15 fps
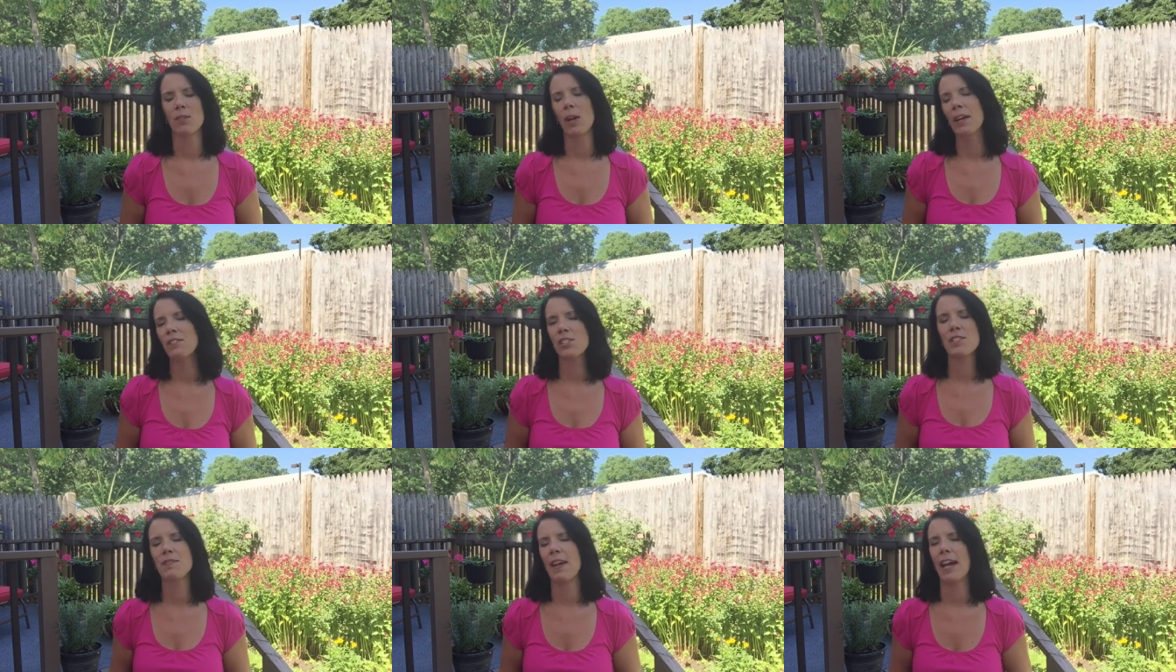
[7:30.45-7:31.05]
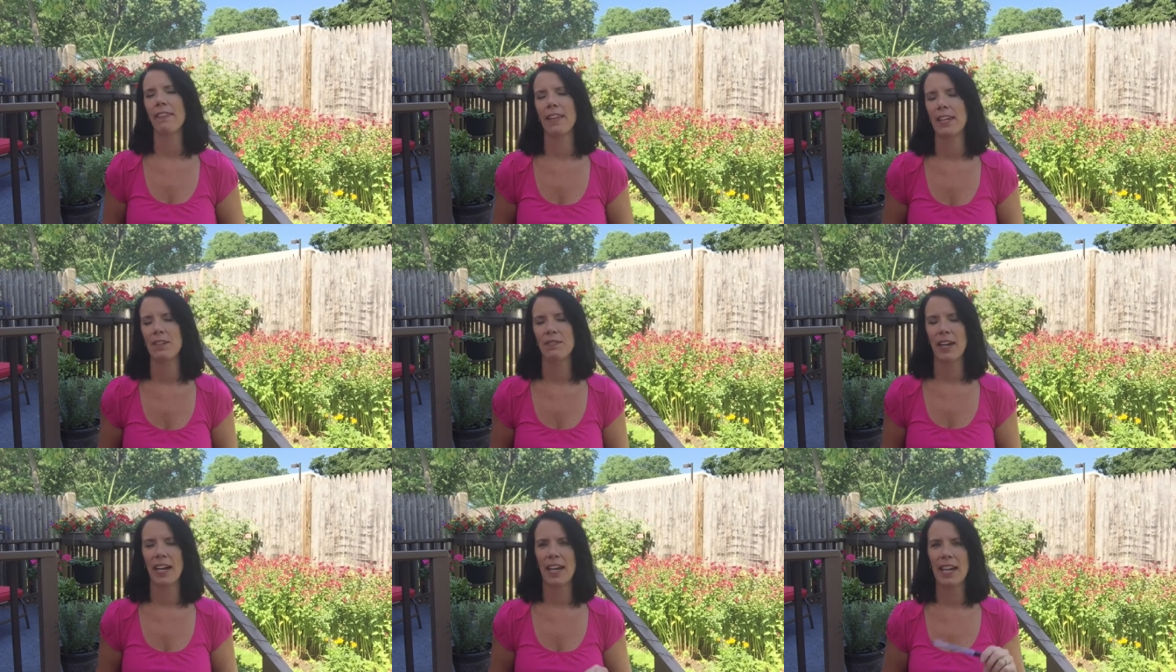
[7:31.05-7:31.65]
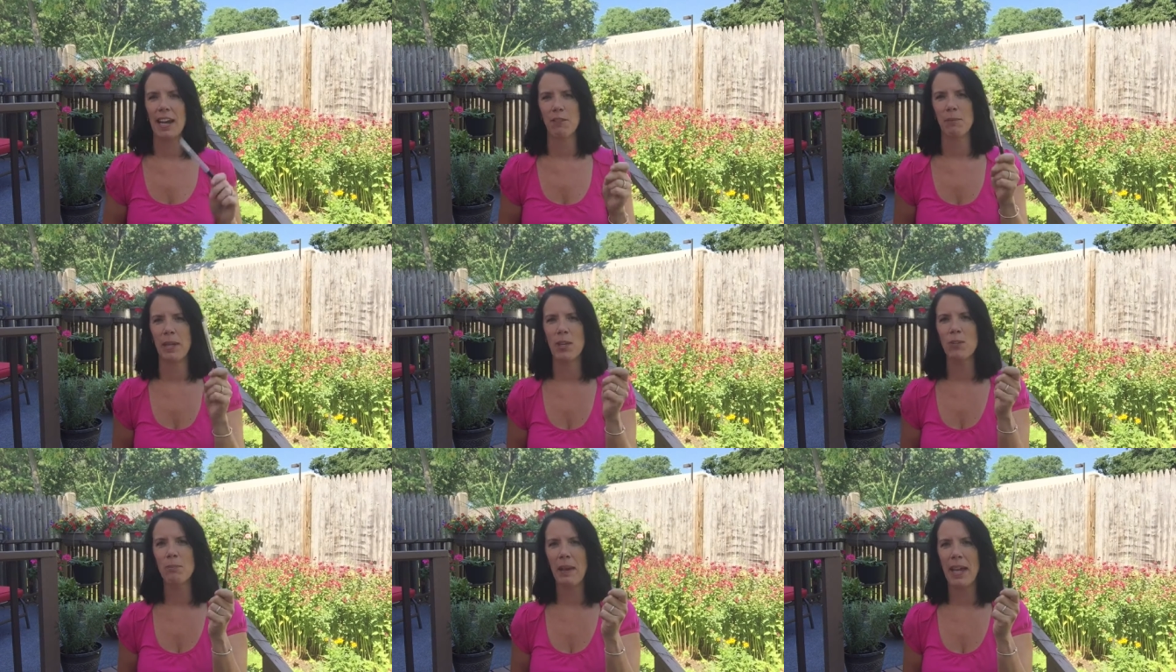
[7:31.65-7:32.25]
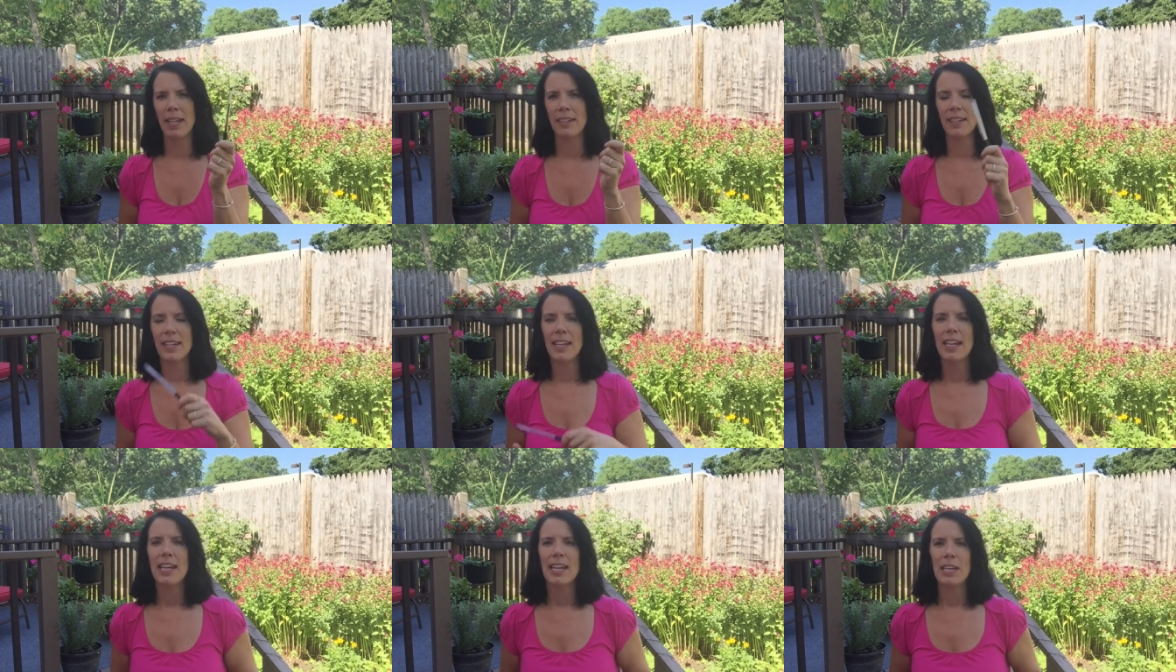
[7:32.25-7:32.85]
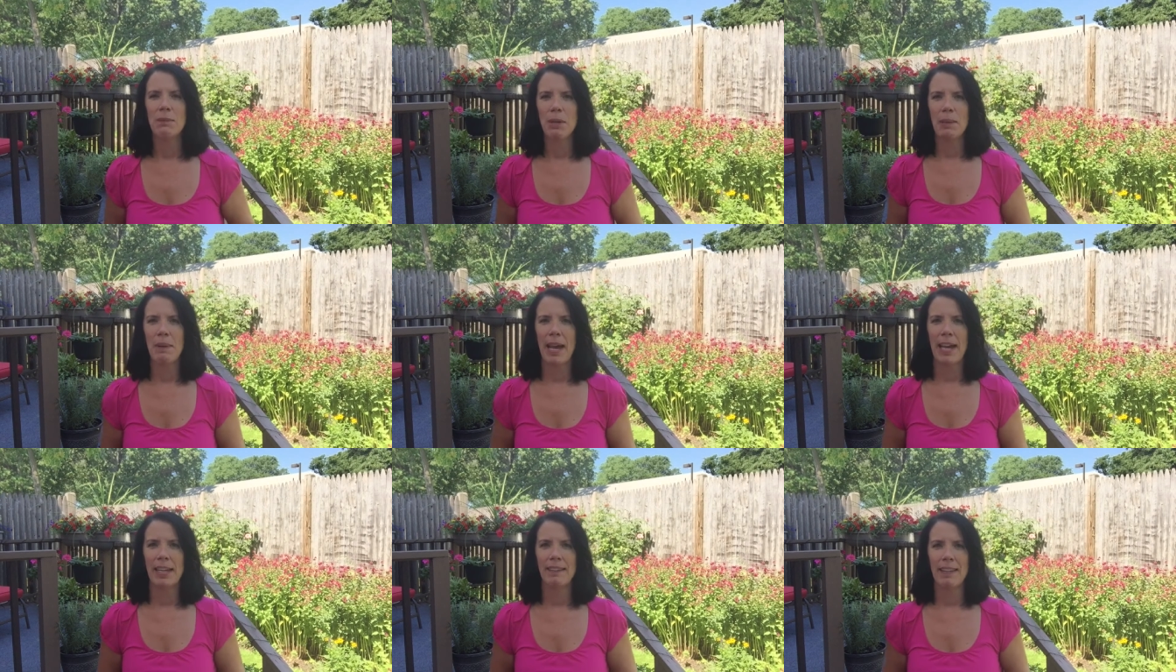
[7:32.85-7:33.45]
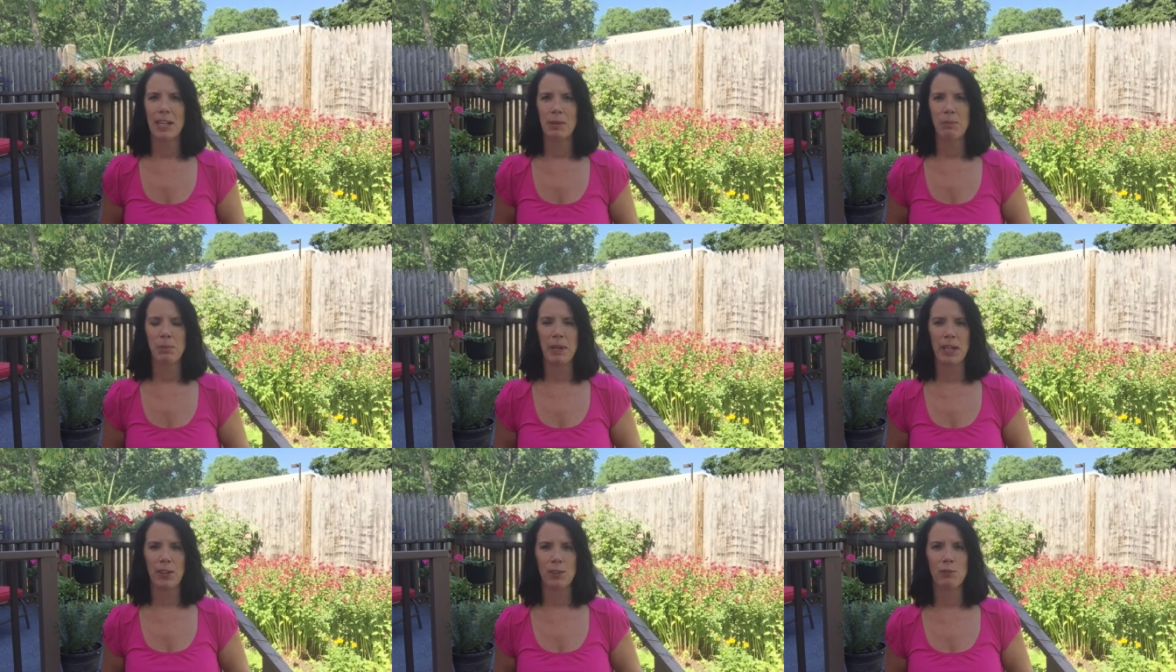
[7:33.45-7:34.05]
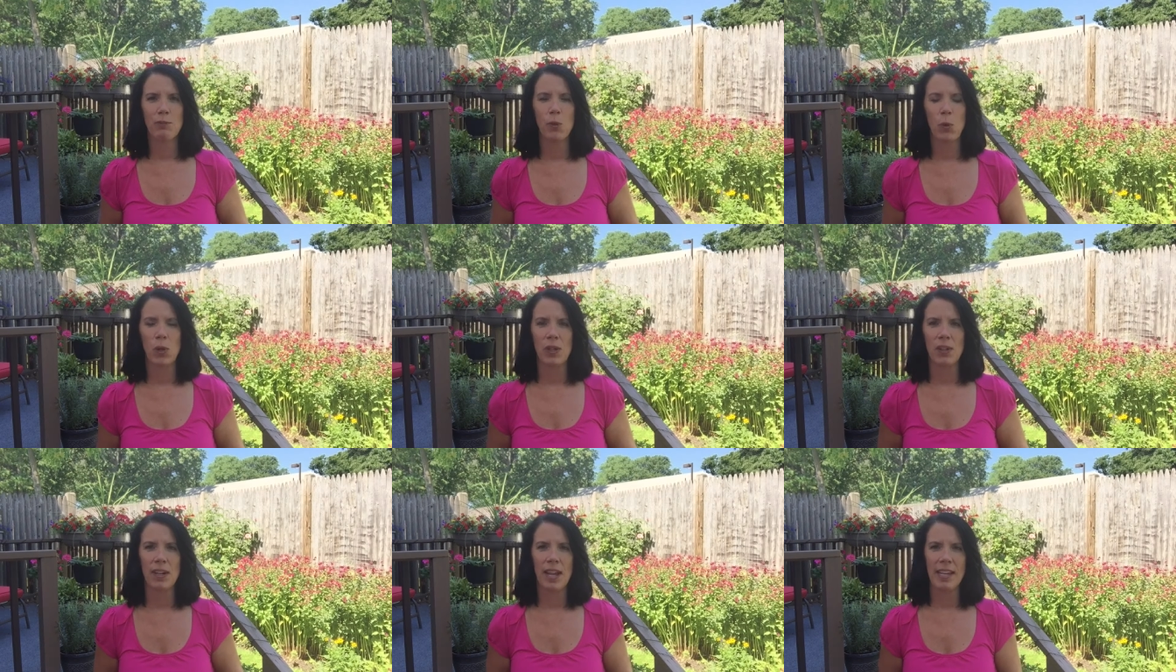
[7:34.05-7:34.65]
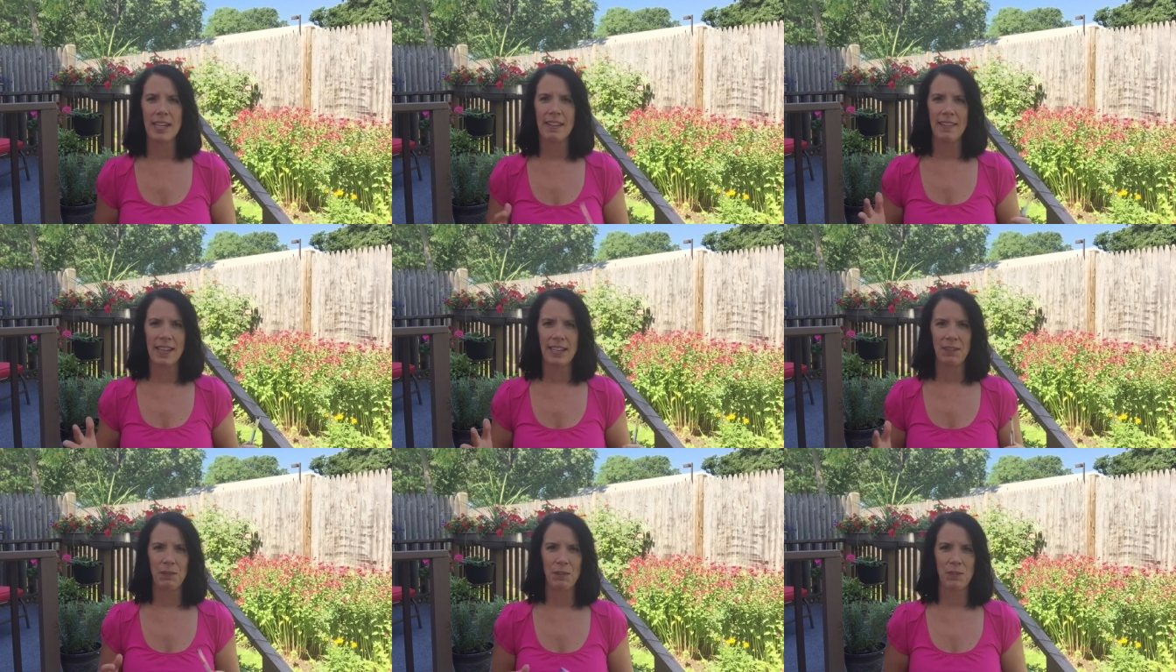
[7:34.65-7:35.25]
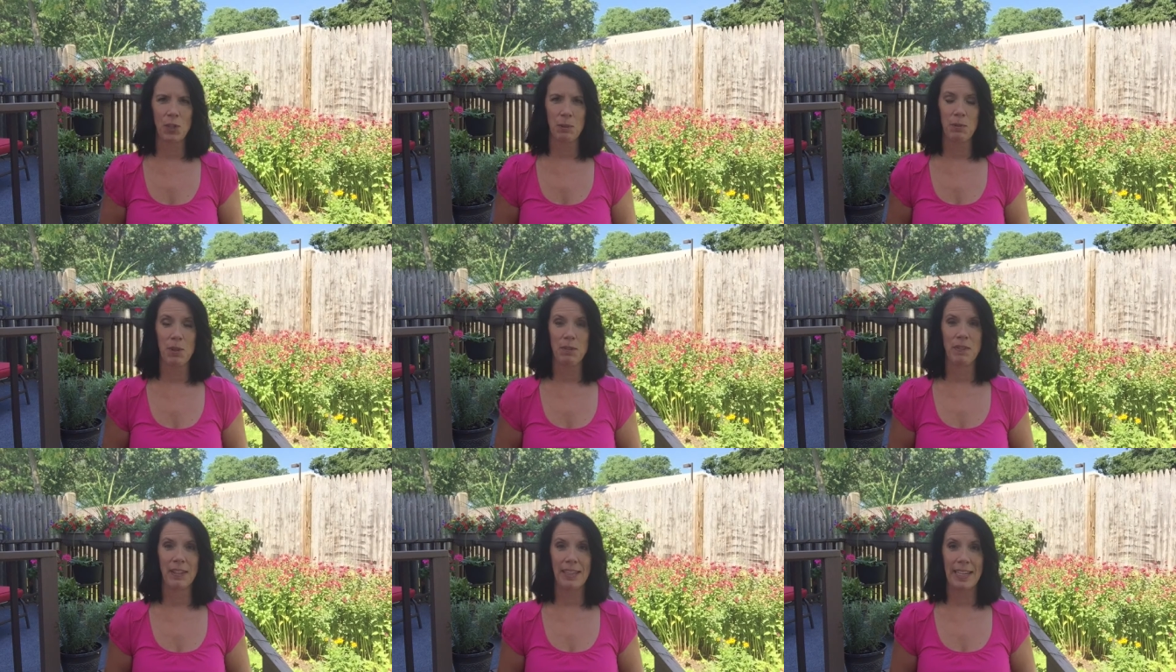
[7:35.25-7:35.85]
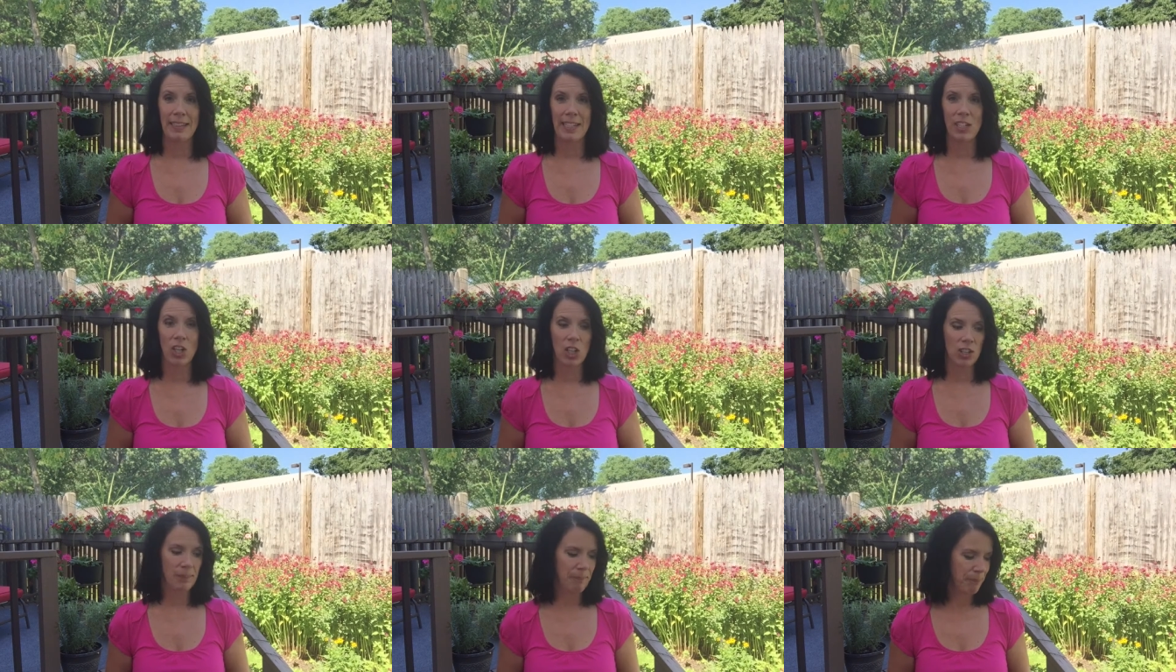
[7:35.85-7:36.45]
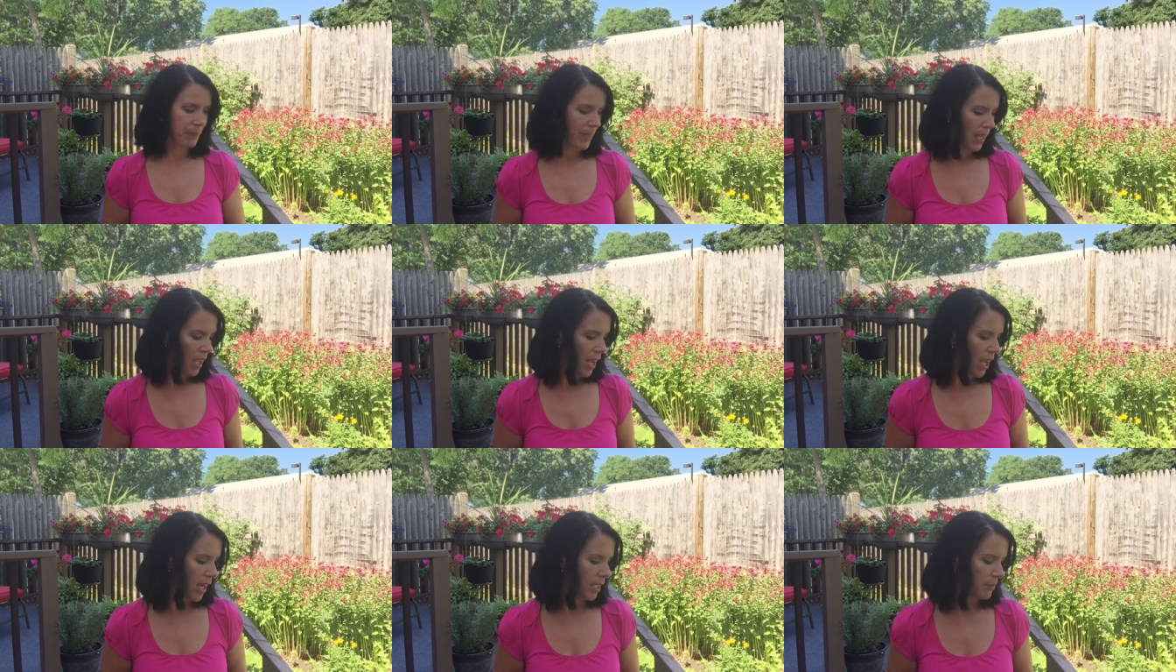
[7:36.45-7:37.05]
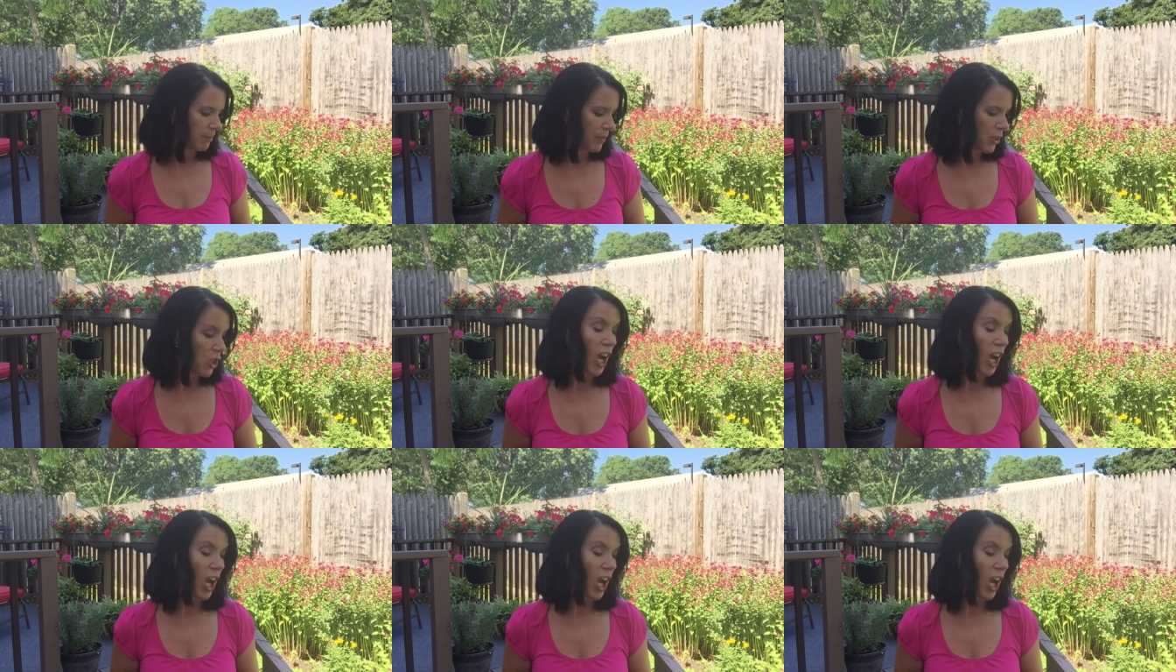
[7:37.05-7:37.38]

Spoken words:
So I just found that if I have my own pen in my bag, then I'm prepared for anything in terms of a landing card.